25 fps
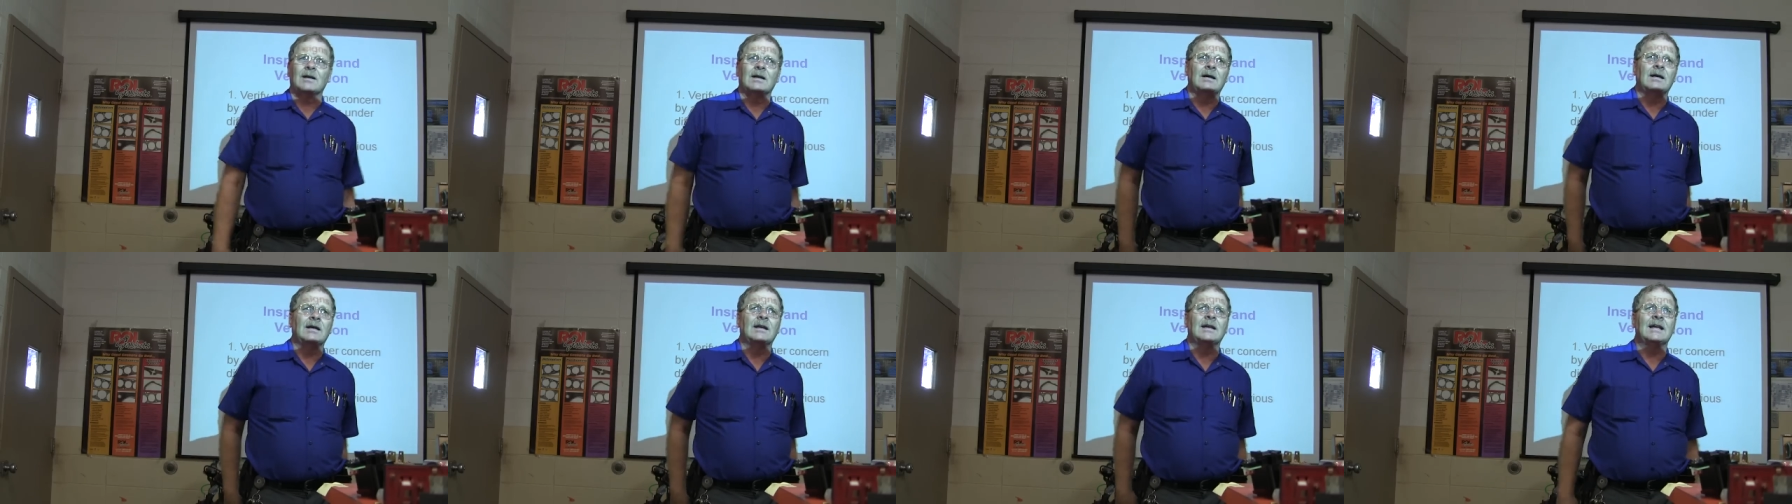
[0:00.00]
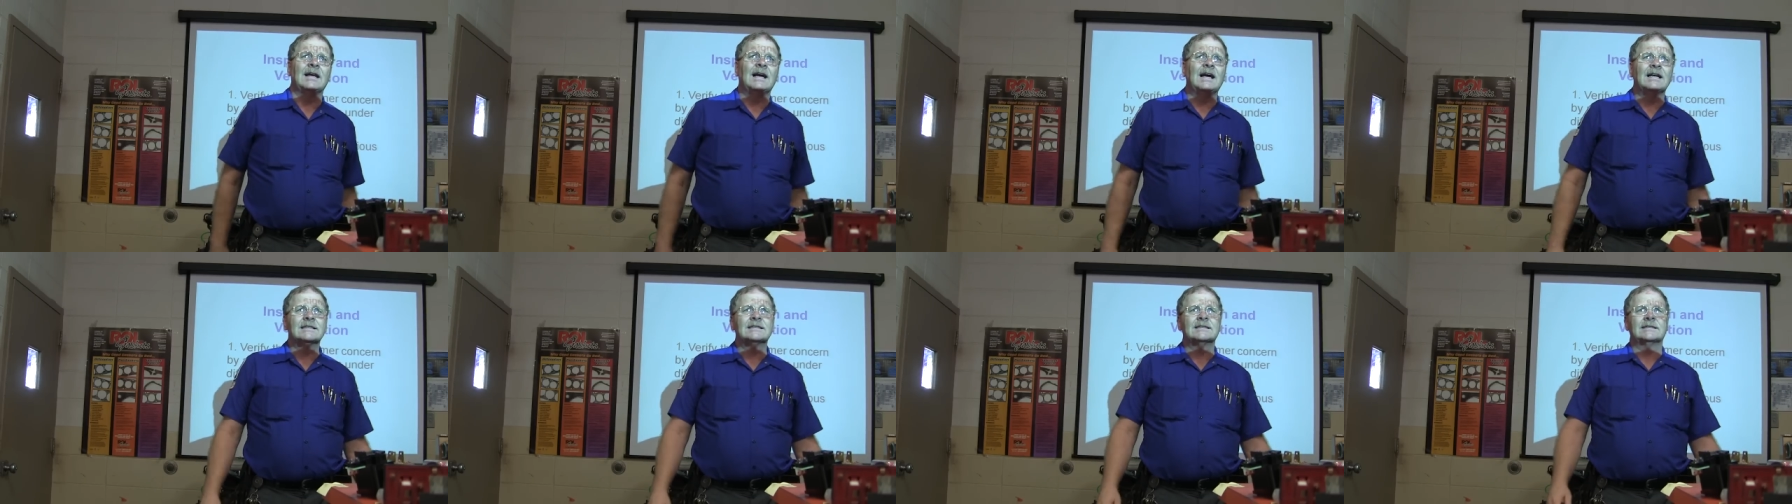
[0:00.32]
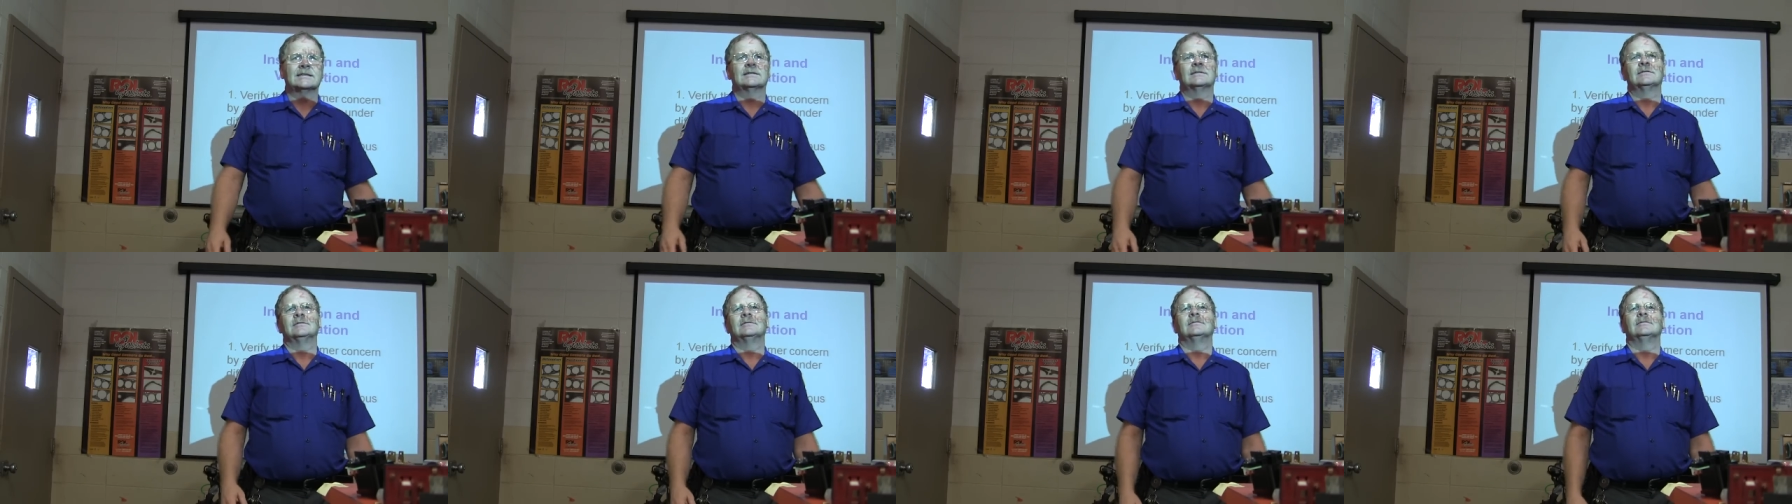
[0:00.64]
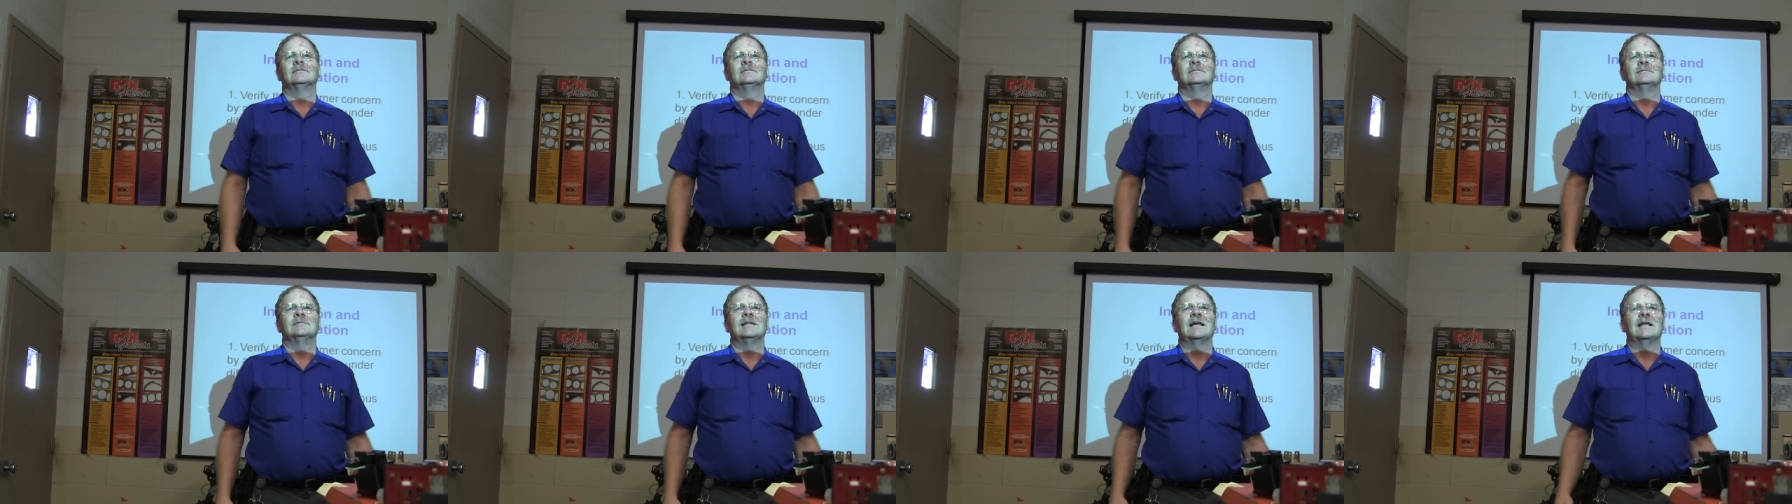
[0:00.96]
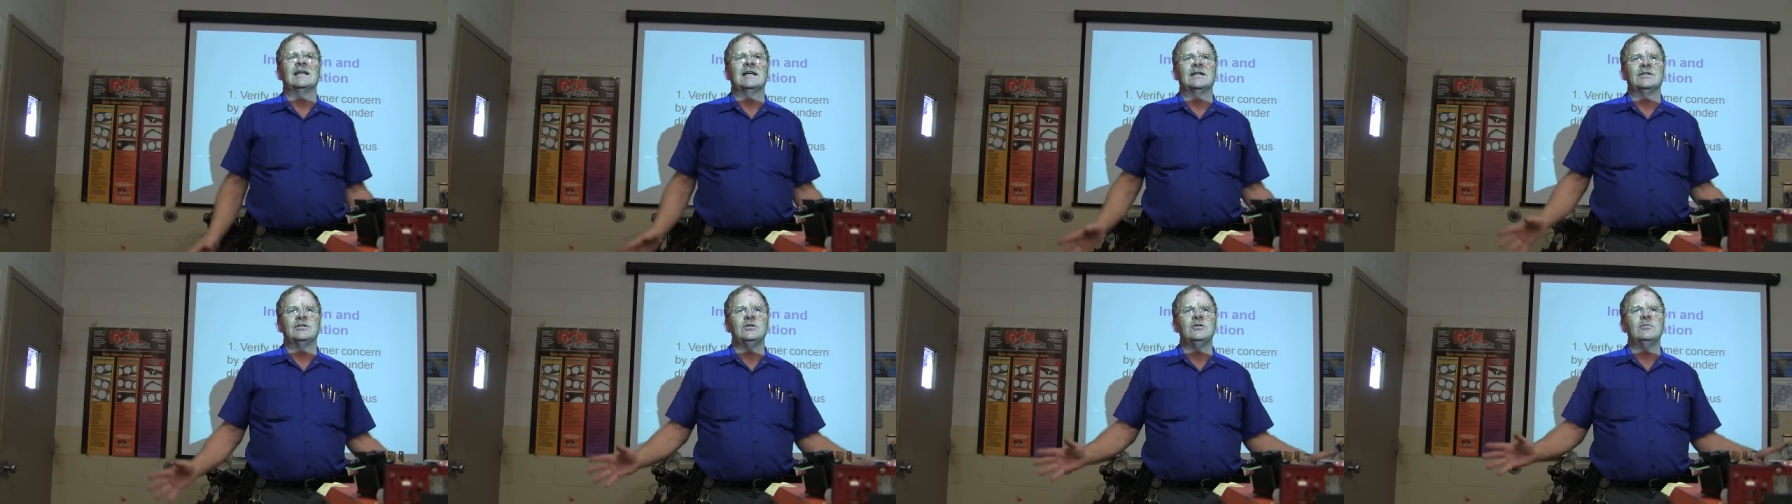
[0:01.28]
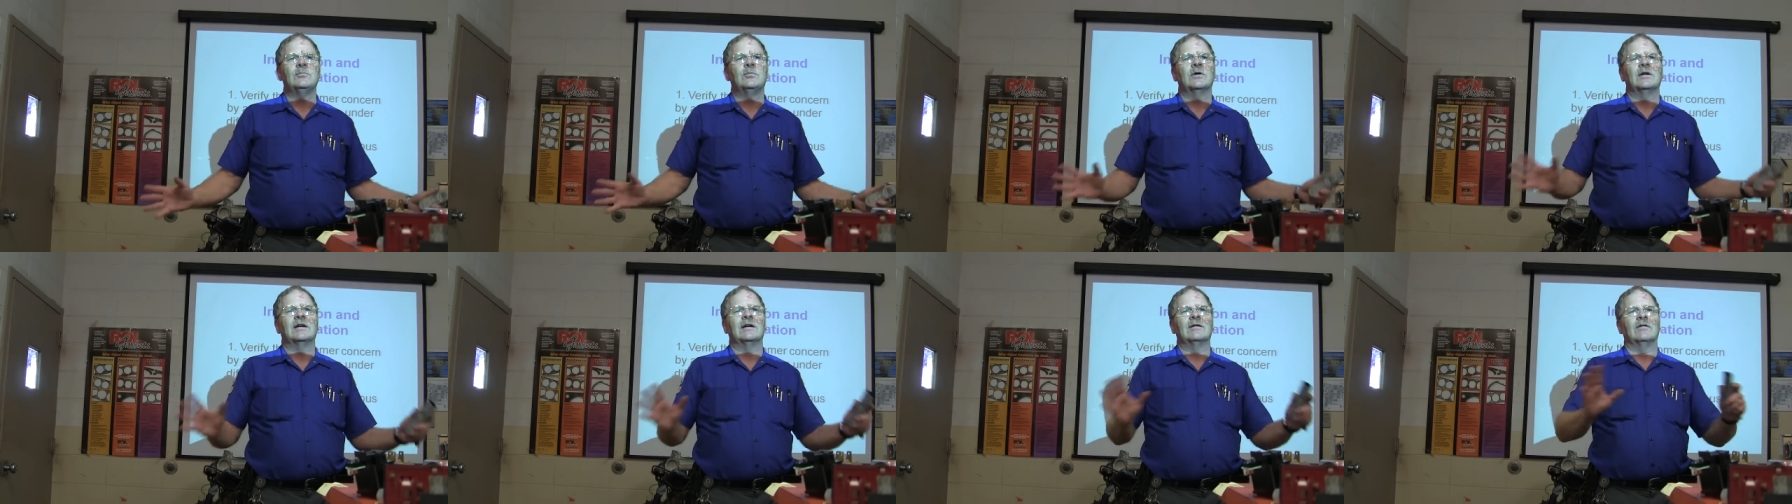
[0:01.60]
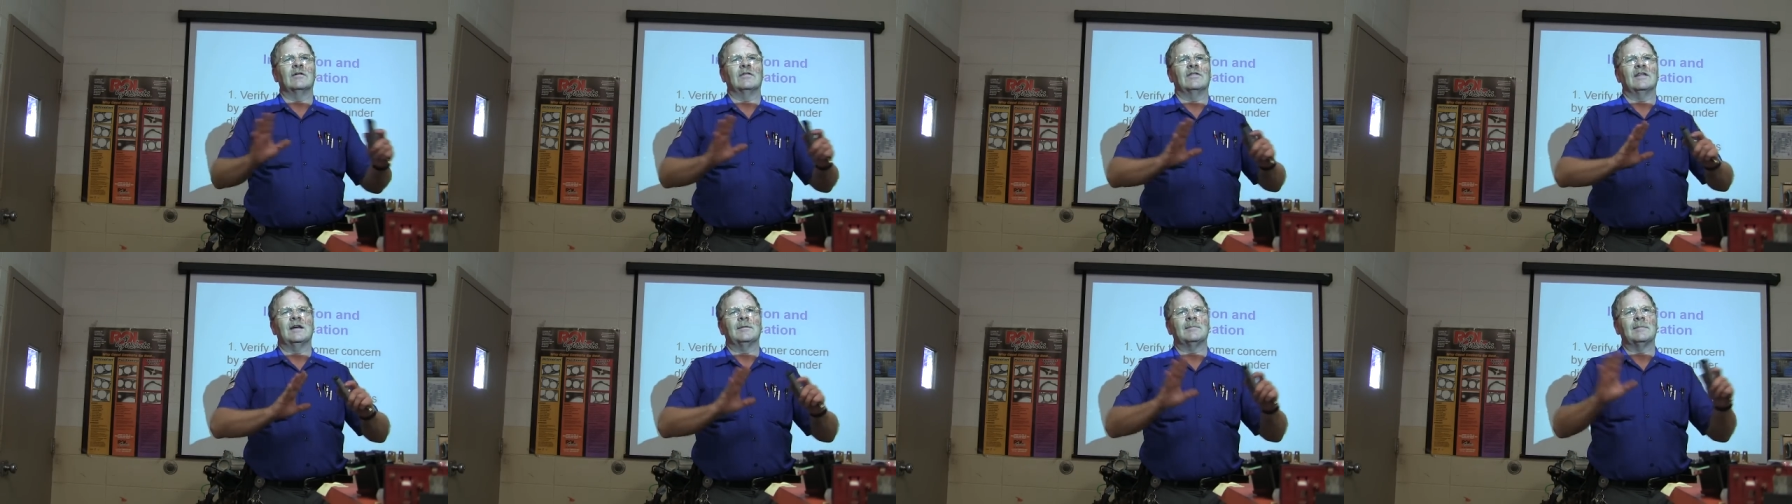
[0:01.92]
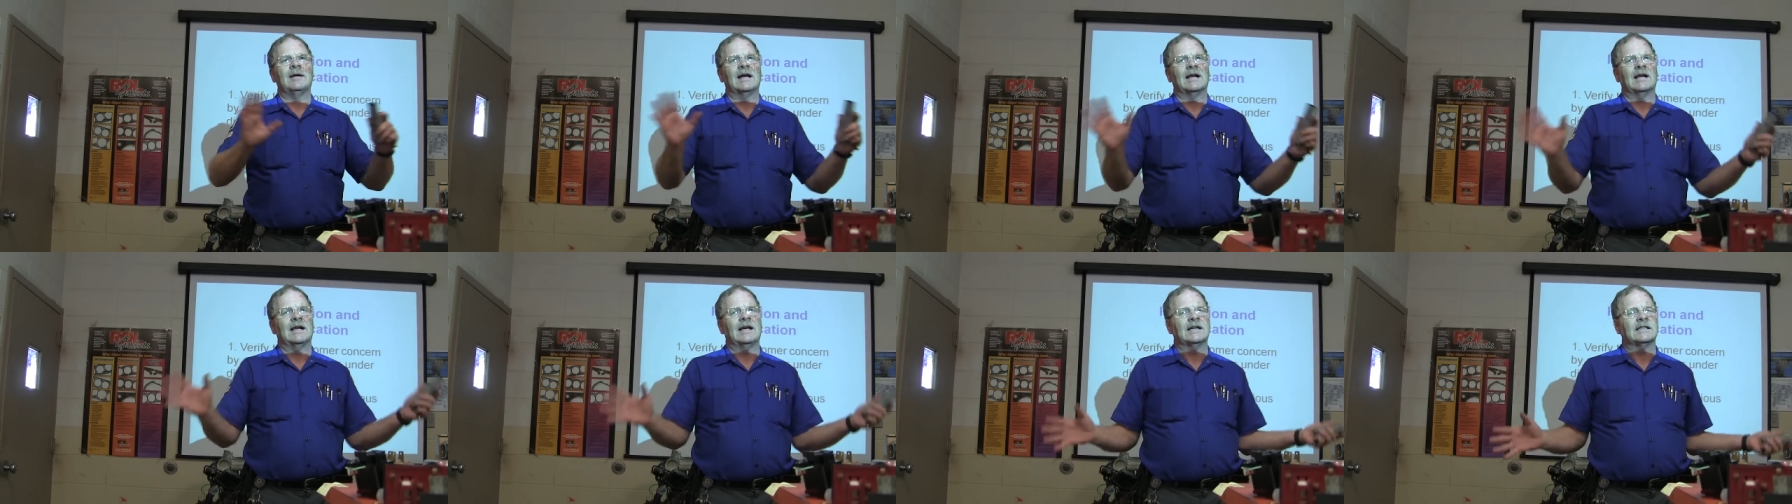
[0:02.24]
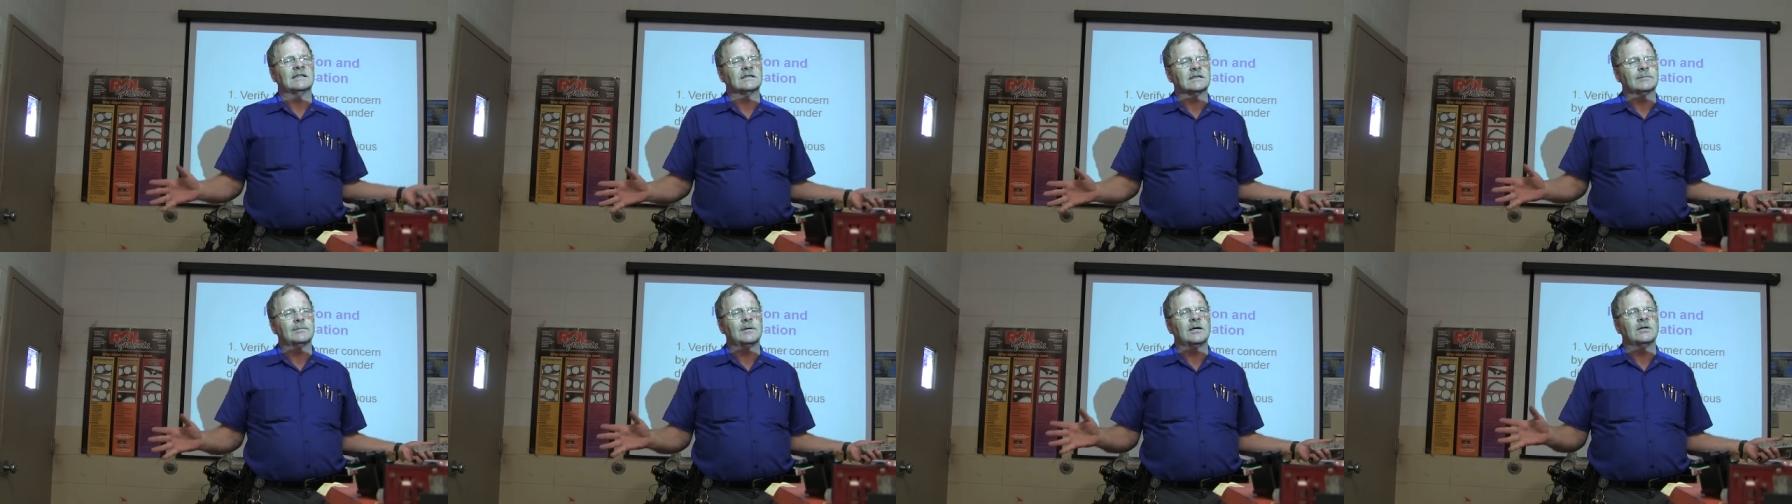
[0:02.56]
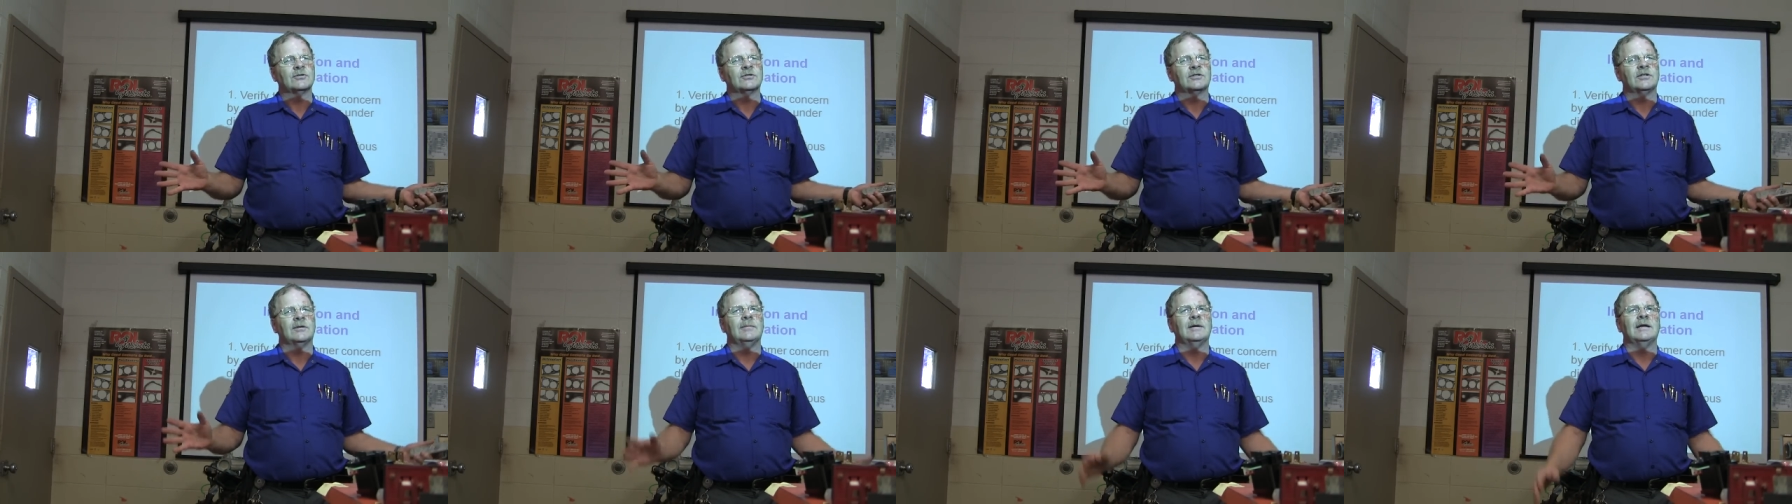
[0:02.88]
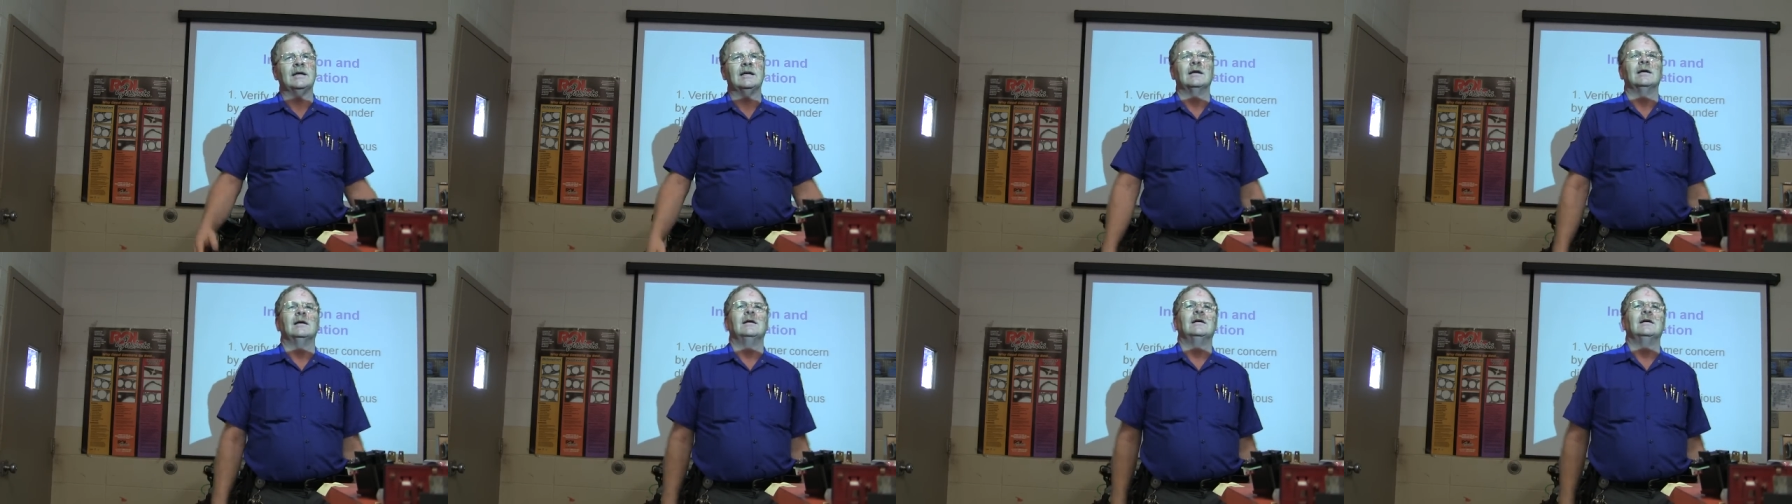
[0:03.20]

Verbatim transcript: unless they let you put everything back like it's supposed to be.